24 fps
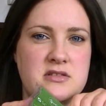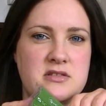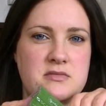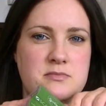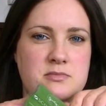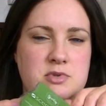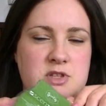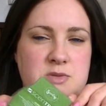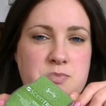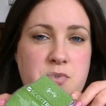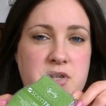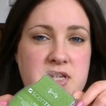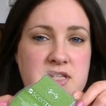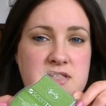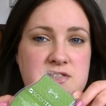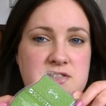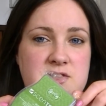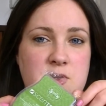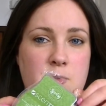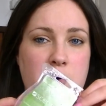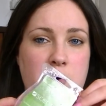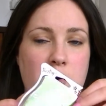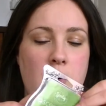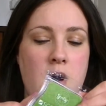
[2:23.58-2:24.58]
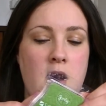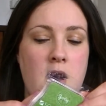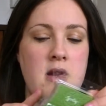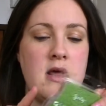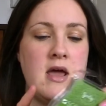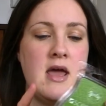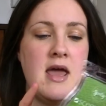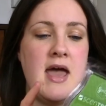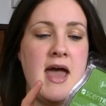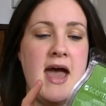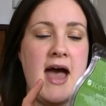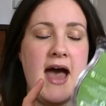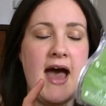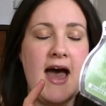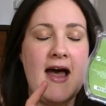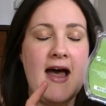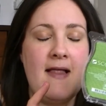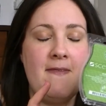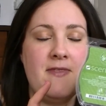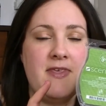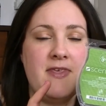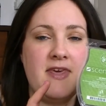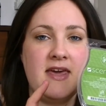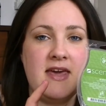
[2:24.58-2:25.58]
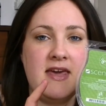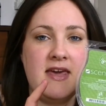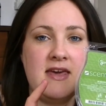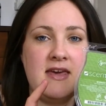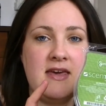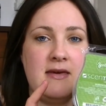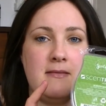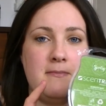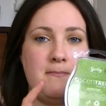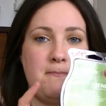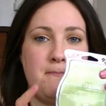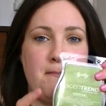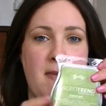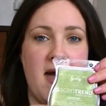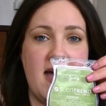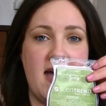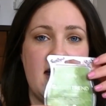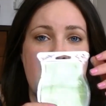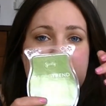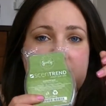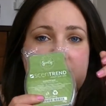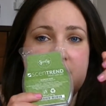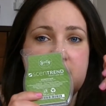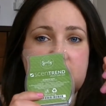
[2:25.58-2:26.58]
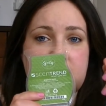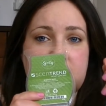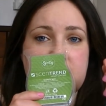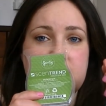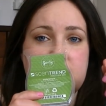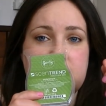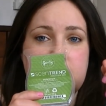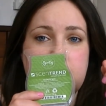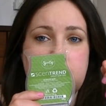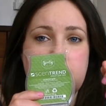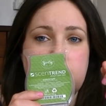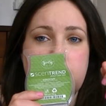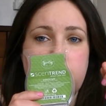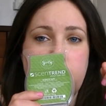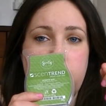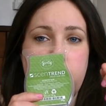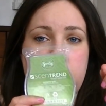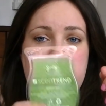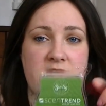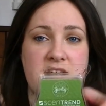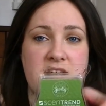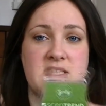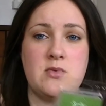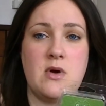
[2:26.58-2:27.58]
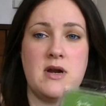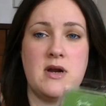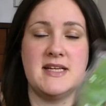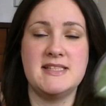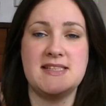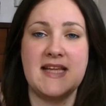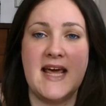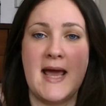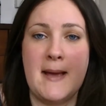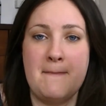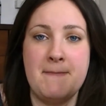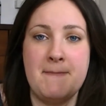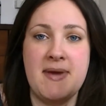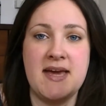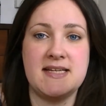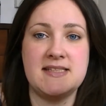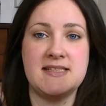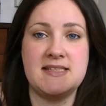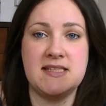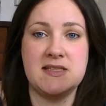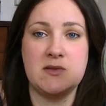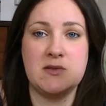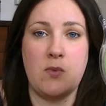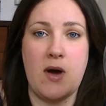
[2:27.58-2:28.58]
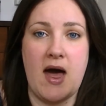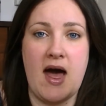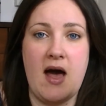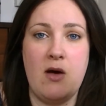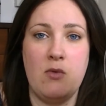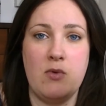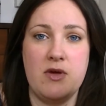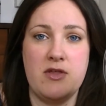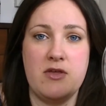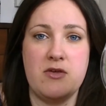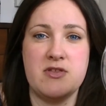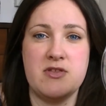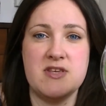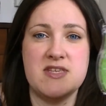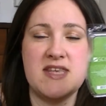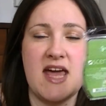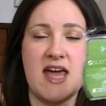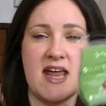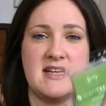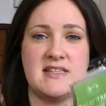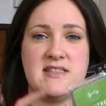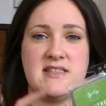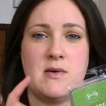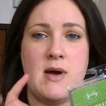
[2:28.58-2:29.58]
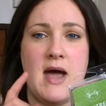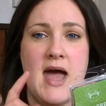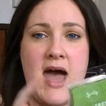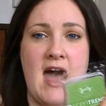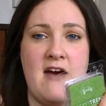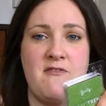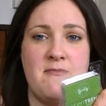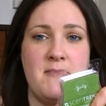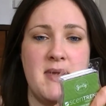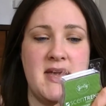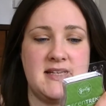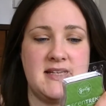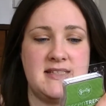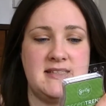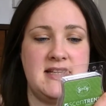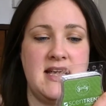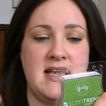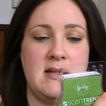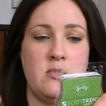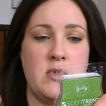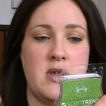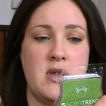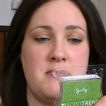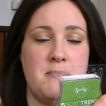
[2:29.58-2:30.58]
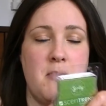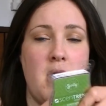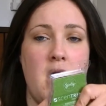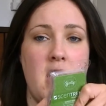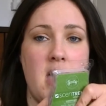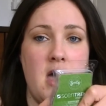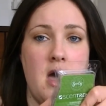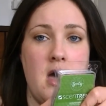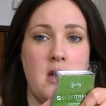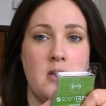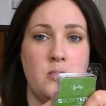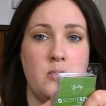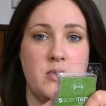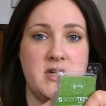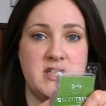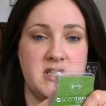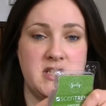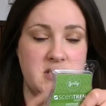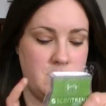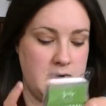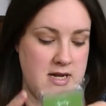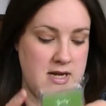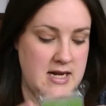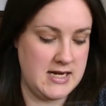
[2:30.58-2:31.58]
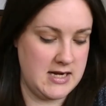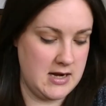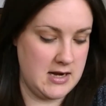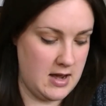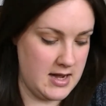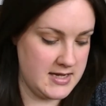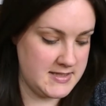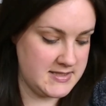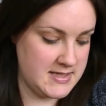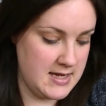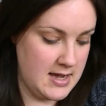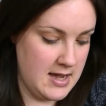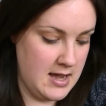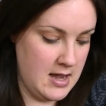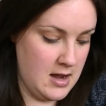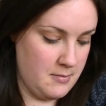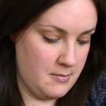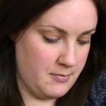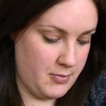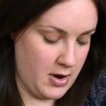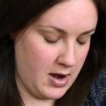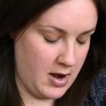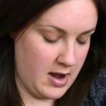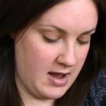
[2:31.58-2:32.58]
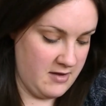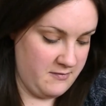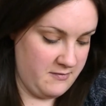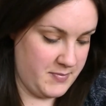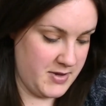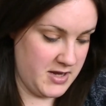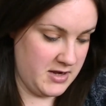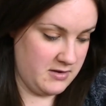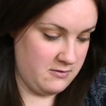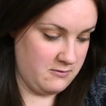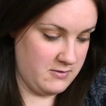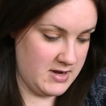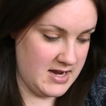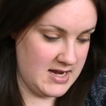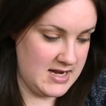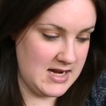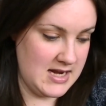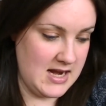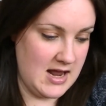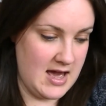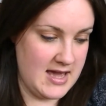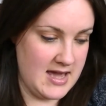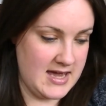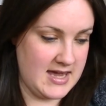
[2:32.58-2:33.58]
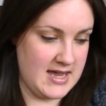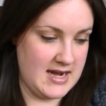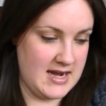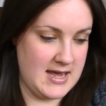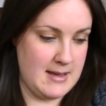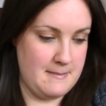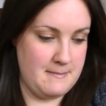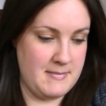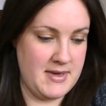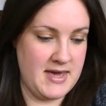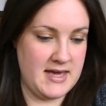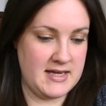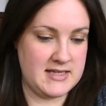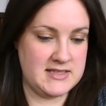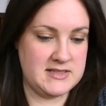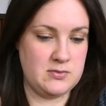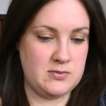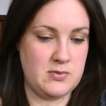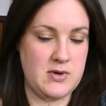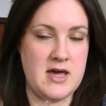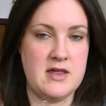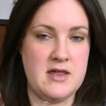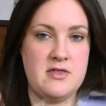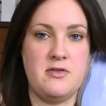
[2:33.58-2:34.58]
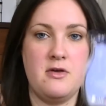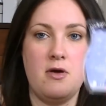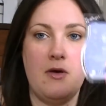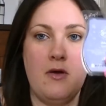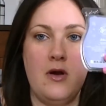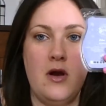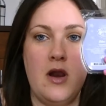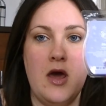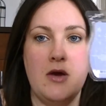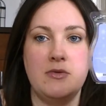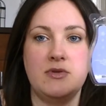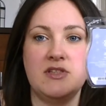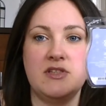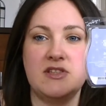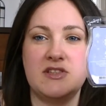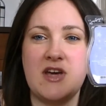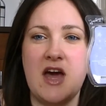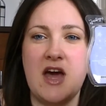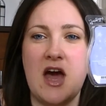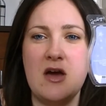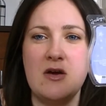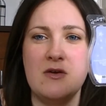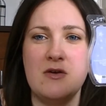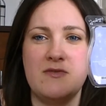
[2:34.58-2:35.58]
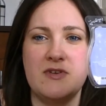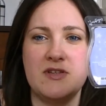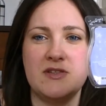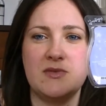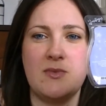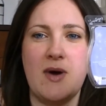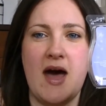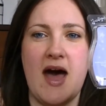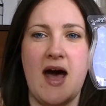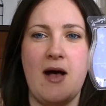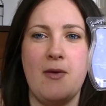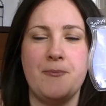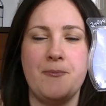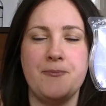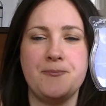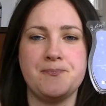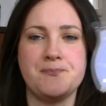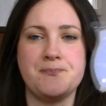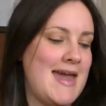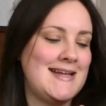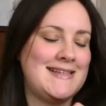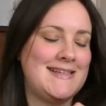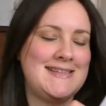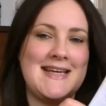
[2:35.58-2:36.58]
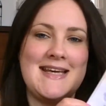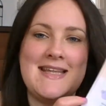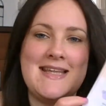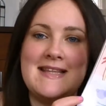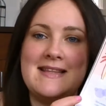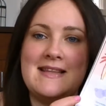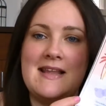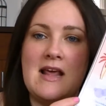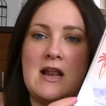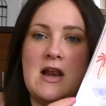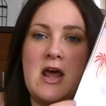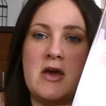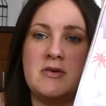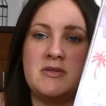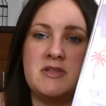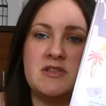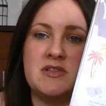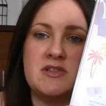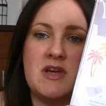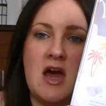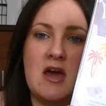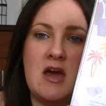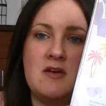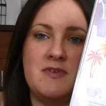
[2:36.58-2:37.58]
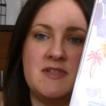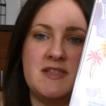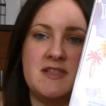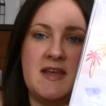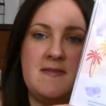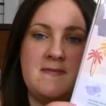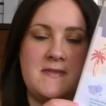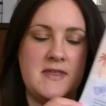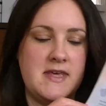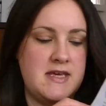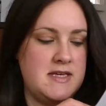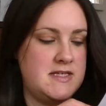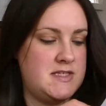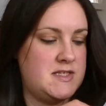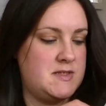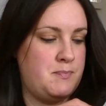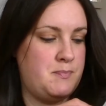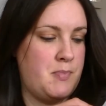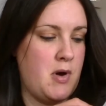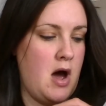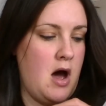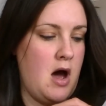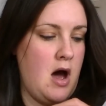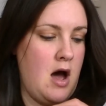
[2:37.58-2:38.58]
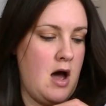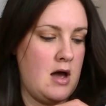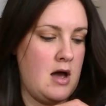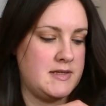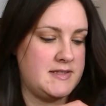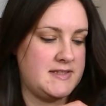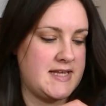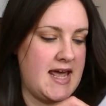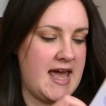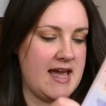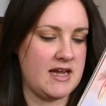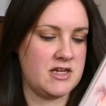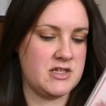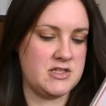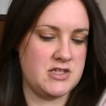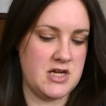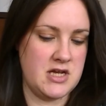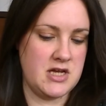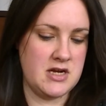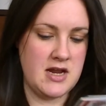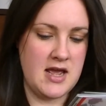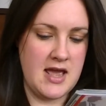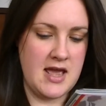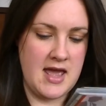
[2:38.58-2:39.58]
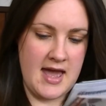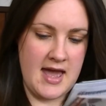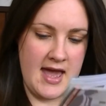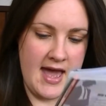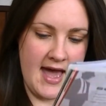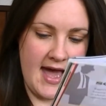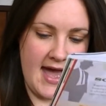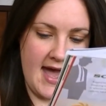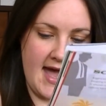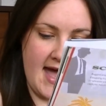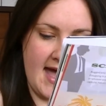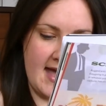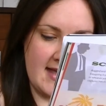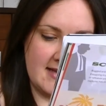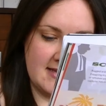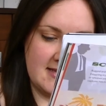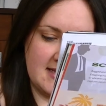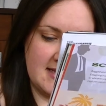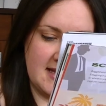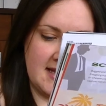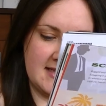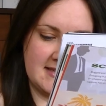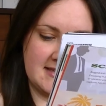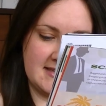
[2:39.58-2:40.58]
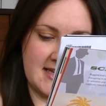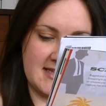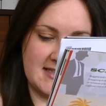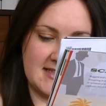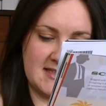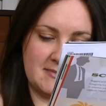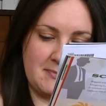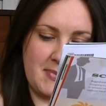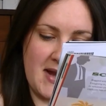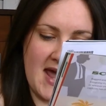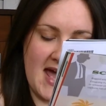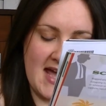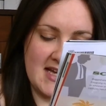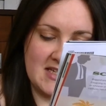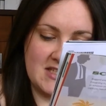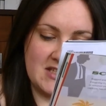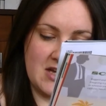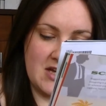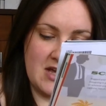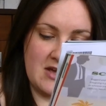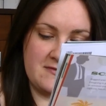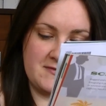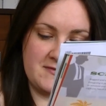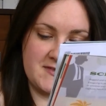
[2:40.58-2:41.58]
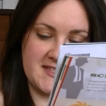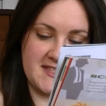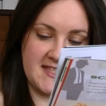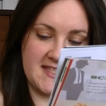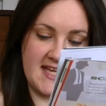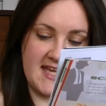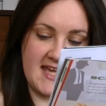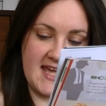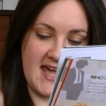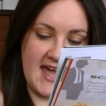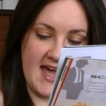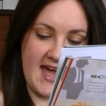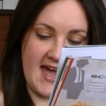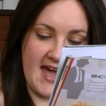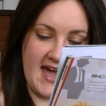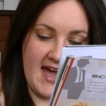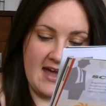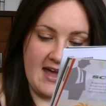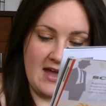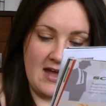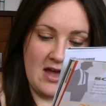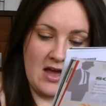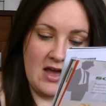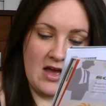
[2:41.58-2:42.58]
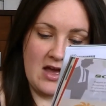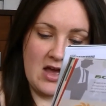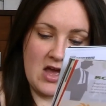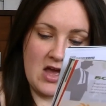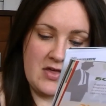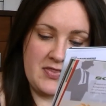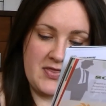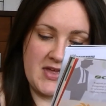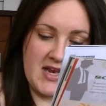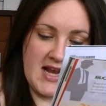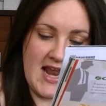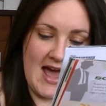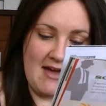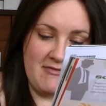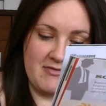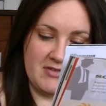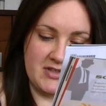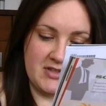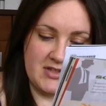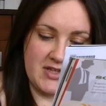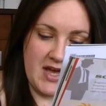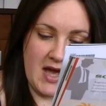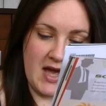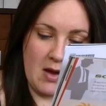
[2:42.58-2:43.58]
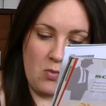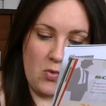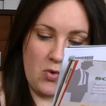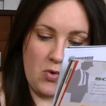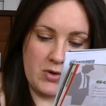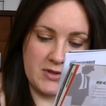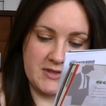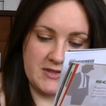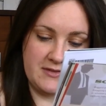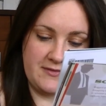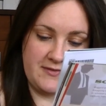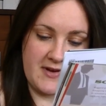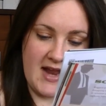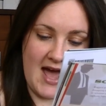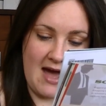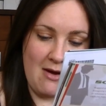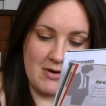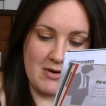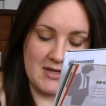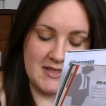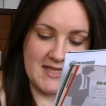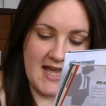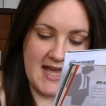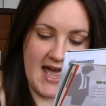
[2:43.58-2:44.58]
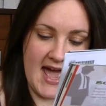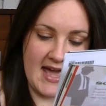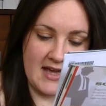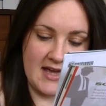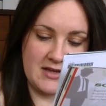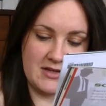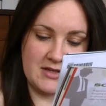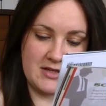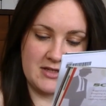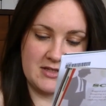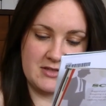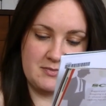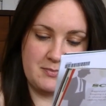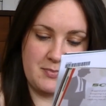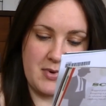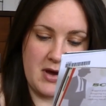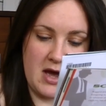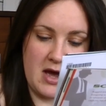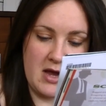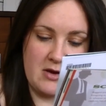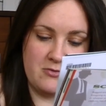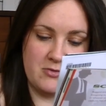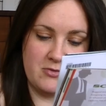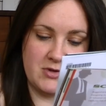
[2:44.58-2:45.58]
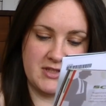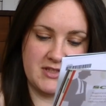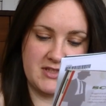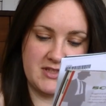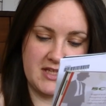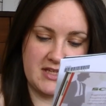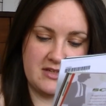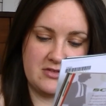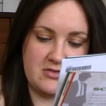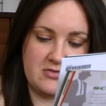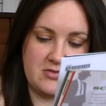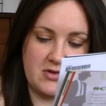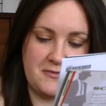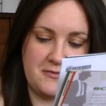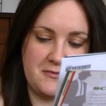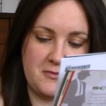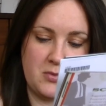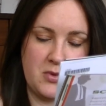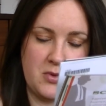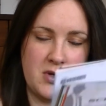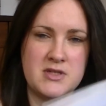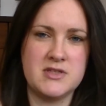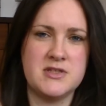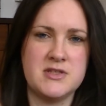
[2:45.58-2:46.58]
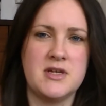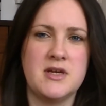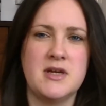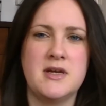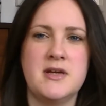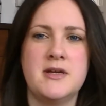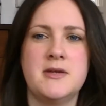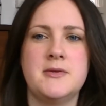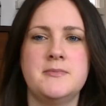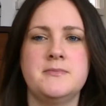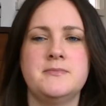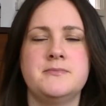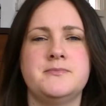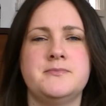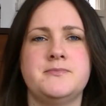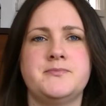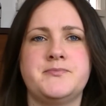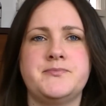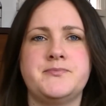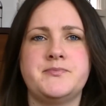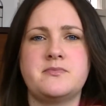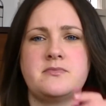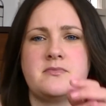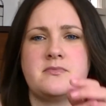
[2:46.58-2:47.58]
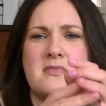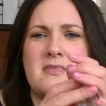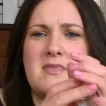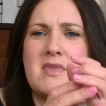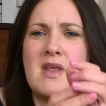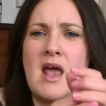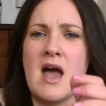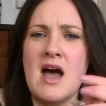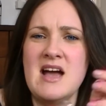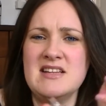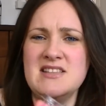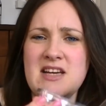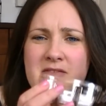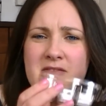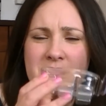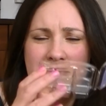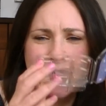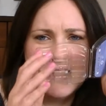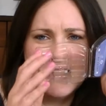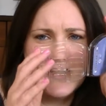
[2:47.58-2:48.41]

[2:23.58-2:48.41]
spring summer one, and the main thing with this one is that it mixes well with other scents. So I have mixed it with My Home, which is really nice, but I've been really liking it mixed with Lotus Cove as well. Lotus Cove is in the spa section, and it's a splash of sea air, earthy lavender and water flowers anchored by rustic driftwood. I don't